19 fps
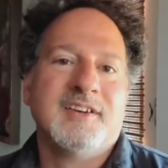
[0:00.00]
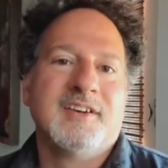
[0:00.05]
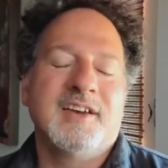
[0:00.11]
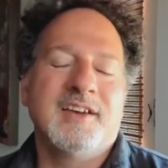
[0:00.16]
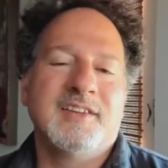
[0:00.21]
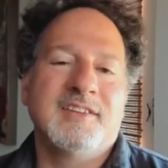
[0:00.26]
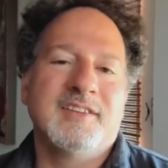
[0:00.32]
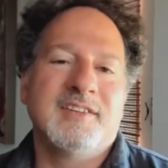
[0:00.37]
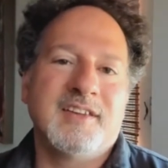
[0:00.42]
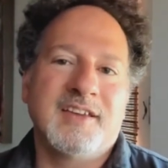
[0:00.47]

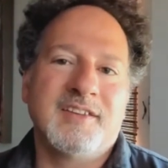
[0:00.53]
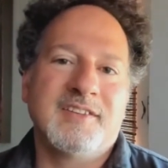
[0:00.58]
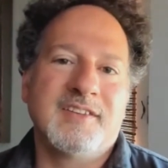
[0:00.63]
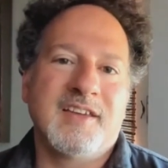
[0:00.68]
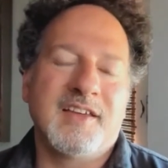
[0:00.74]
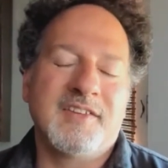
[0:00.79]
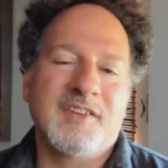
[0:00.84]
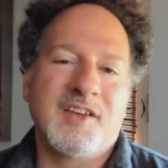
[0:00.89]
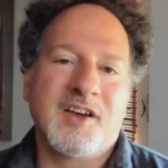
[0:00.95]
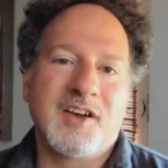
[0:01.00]

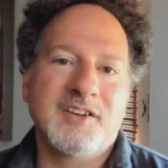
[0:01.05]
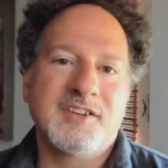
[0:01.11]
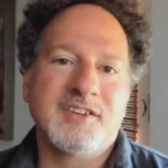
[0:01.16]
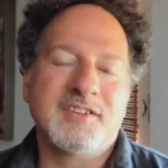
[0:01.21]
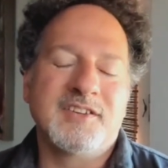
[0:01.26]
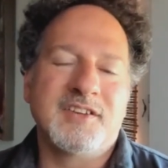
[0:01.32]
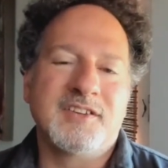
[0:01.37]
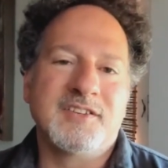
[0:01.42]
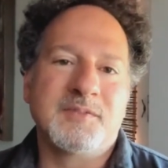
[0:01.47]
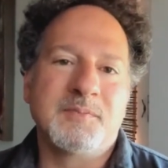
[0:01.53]

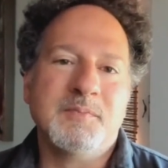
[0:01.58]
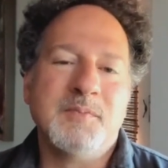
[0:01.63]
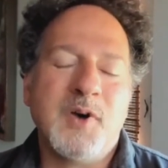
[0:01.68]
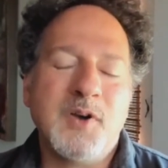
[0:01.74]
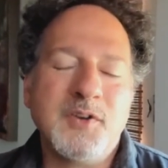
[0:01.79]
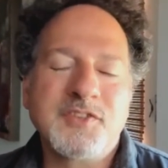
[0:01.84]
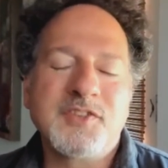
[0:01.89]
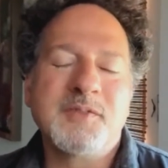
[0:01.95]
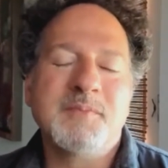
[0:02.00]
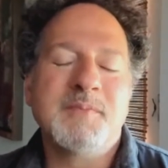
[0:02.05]
Huntingtons,
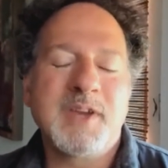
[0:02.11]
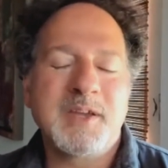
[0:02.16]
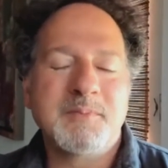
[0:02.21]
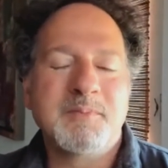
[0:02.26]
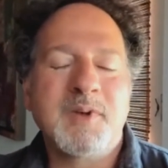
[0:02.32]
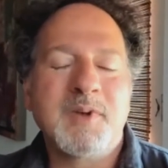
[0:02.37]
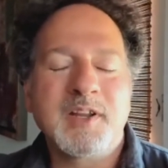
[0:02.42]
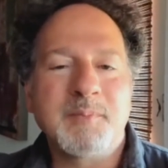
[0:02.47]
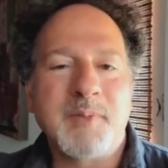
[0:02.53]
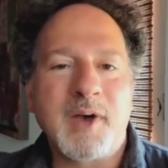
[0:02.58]
most of them made
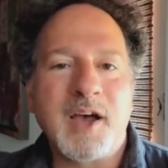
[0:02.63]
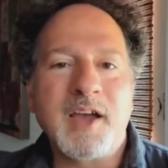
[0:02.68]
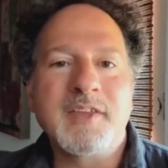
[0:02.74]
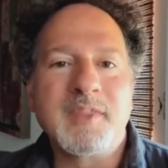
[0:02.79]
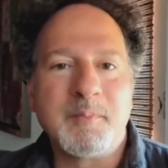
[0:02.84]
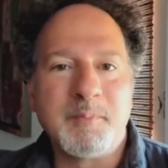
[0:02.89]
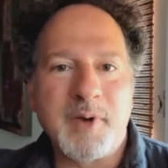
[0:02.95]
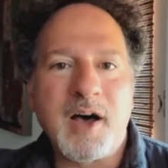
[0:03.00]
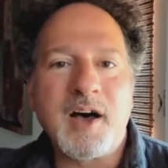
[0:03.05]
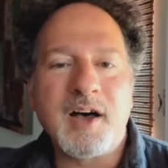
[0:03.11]
money buying
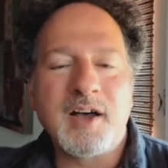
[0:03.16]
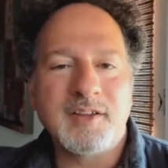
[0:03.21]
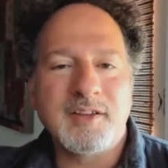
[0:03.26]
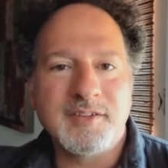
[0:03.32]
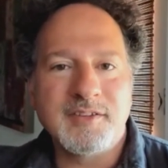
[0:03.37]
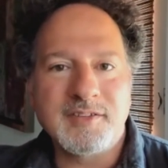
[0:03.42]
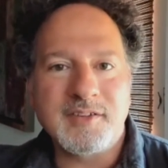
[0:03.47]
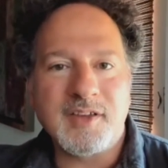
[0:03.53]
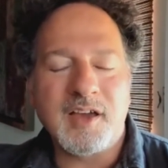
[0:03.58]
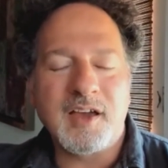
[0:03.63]
the
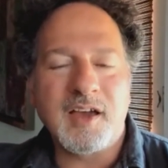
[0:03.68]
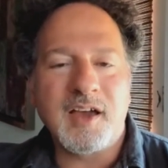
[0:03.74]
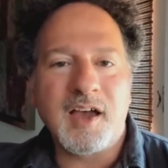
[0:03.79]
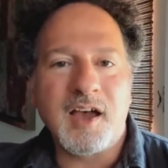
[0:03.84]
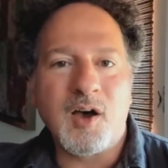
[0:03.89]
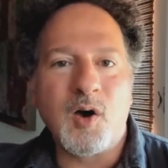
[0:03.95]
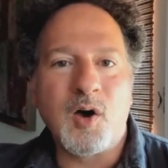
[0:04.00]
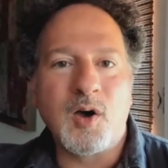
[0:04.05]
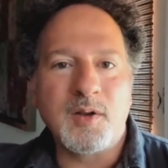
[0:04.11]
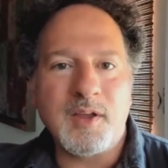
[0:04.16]
bonds
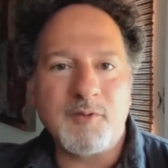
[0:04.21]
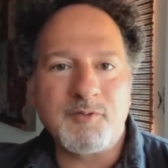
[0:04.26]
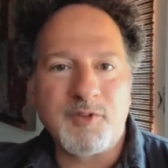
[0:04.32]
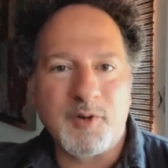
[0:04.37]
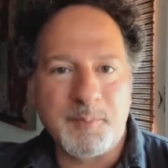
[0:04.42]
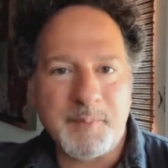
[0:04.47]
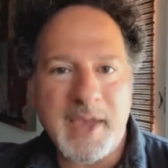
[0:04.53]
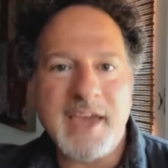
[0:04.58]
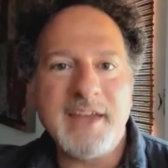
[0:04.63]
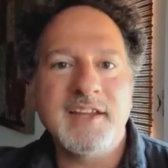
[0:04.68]

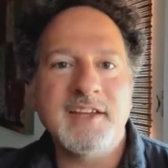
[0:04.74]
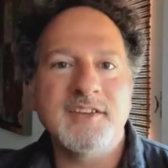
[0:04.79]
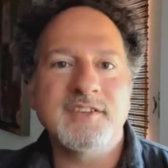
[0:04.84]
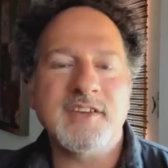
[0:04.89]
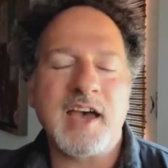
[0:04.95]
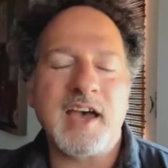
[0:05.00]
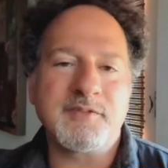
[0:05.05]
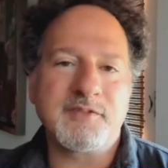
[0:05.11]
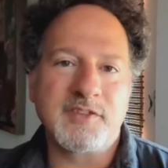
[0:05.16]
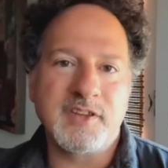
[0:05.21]
for pennies
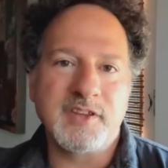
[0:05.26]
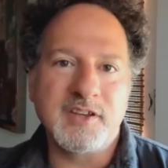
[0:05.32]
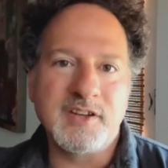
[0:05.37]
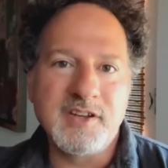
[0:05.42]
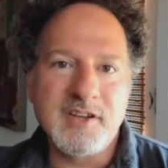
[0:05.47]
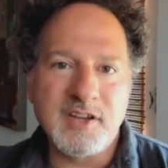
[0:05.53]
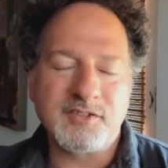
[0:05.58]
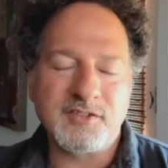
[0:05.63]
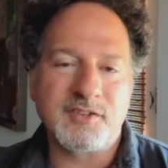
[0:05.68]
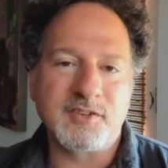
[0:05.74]
after the
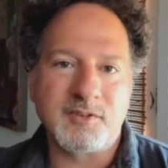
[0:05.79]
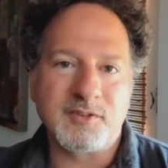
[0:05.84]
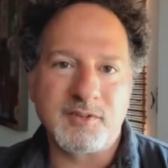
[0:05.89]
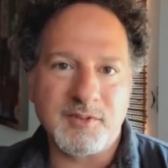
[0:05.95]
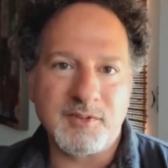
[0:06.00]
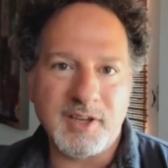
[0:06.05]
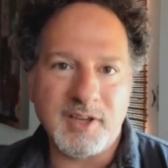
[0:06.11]
initial